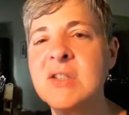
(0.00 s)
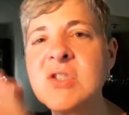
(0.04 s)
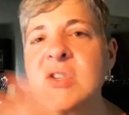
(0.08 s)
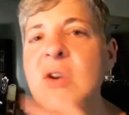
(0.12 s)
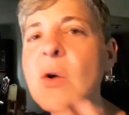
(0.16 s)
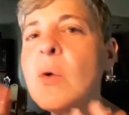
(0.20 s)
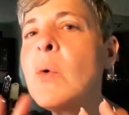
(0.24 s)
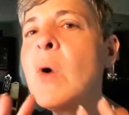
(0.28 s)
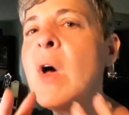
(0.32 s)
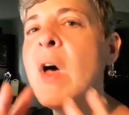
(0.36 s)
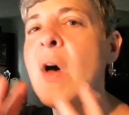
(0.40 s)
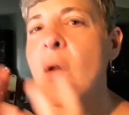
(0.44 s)

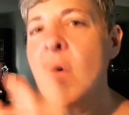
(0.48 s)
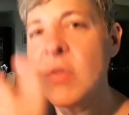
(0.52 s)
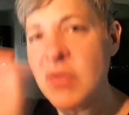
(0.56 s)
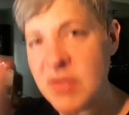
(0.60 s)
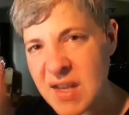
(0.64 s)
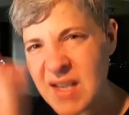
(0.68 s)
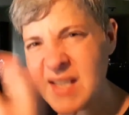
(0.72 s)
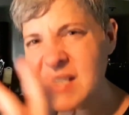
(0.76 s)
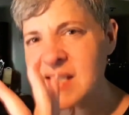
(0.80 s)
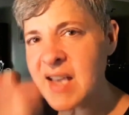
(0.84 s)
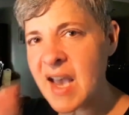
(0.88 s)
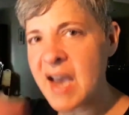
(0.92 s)
so
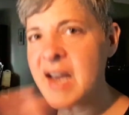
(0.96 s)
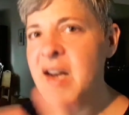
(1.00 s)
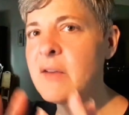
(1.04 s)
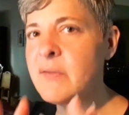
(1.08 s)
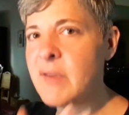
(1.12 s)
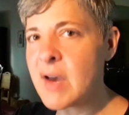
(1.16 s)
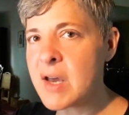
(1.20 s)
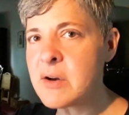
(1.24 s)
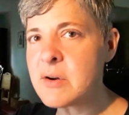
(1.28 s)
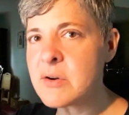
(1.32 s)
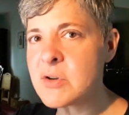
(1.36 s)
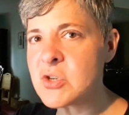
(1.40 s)
this kind of
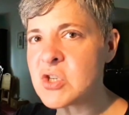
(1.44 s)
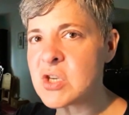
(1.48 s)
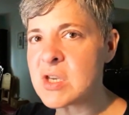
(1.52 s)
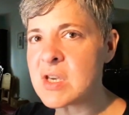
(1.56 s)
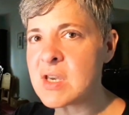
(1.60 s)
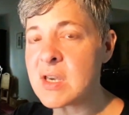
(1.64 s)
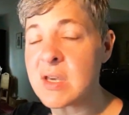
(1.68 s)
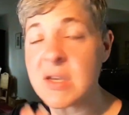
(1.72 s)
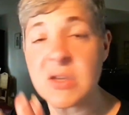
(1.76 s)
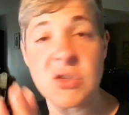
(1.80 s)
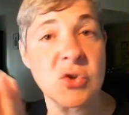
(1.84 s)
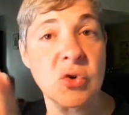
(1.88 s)

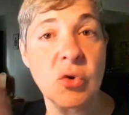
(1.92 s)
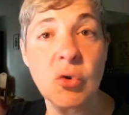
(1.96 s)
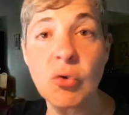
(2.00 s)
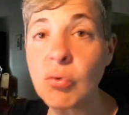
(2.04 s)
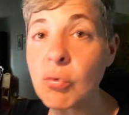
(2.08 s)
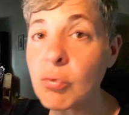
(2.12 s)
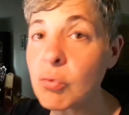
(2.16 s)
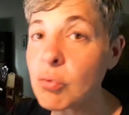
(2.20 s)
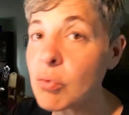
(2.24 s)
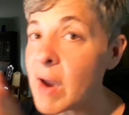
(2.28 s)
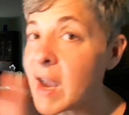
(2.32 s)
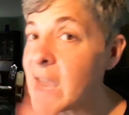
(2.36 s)
energy is
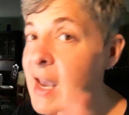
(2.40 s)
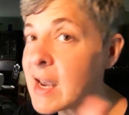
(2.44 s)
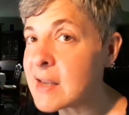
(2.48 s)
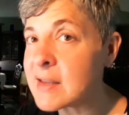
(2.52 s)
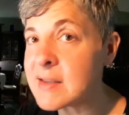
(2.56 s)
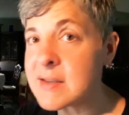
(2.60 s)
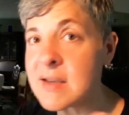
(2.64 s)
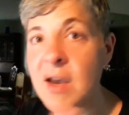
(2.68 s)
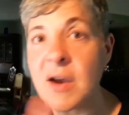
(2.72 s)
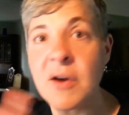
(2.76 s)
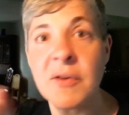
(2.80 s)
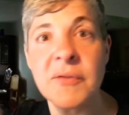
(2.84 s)

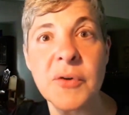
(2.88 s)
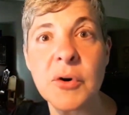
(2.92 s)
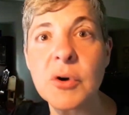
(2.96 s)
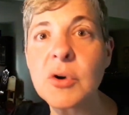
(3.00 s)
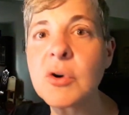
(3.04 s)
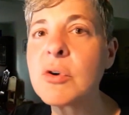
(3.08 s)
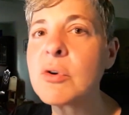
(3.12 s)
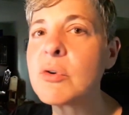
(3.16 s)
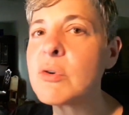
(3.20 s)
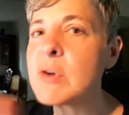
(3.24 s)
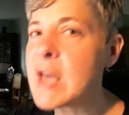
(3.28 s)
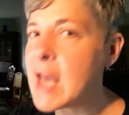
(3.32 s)
great for
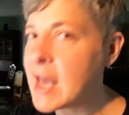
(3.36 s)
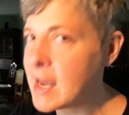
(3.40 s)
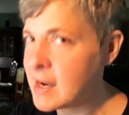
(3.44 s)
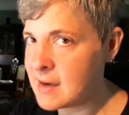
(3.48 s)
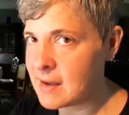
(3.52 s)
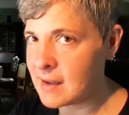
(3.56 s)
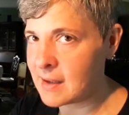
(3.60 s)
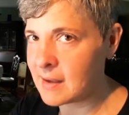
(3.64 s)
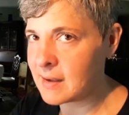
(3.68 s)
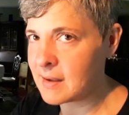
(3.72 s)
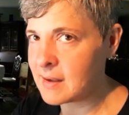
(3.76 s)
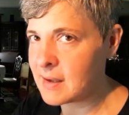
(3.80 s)

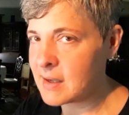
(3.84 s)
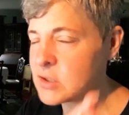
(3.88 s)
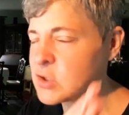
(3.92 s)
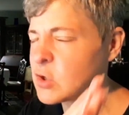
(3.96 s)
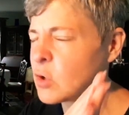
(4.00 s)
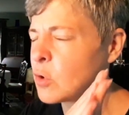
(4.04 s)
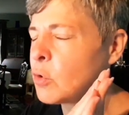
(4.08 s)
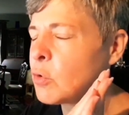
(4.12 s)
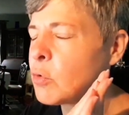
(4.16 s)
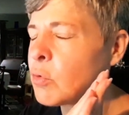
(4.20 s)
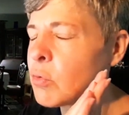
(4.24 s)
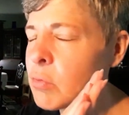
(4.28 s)
creating. It's a
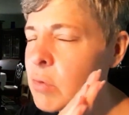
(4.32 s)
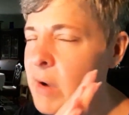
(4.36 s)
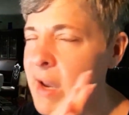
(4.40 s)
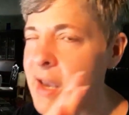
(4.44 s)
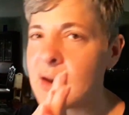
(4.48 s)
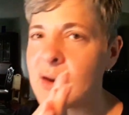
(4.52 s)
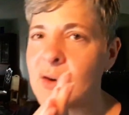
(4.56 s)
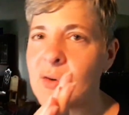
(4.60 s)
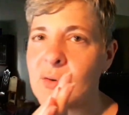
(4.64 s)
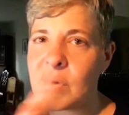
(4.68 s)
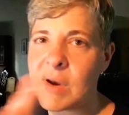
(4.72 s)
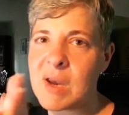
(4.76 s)

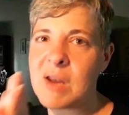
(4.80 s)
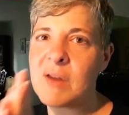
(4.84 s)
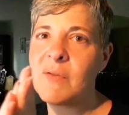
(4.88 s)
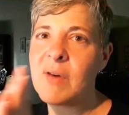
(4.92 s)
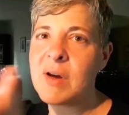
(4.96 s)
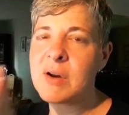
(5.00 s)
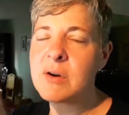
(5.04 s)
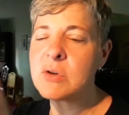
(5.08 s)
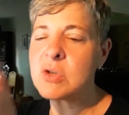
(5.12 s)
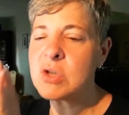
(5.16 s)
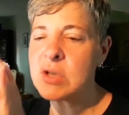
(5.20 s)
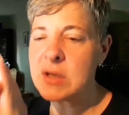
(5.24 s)
great creative
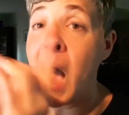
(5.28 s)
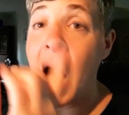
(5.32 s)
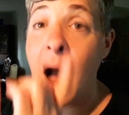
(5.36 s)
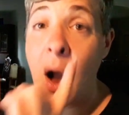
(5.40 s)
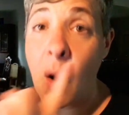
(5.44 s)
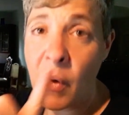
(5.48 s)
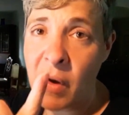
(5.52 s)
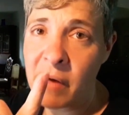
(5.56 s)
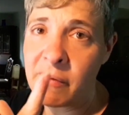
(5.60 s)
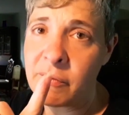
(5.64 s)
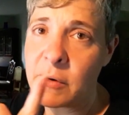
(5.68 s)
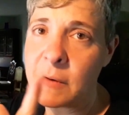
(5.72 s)
energy.
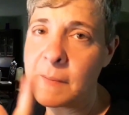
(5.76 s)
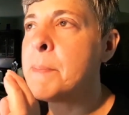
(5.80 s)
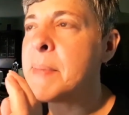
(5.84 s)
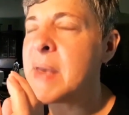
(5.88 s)
However,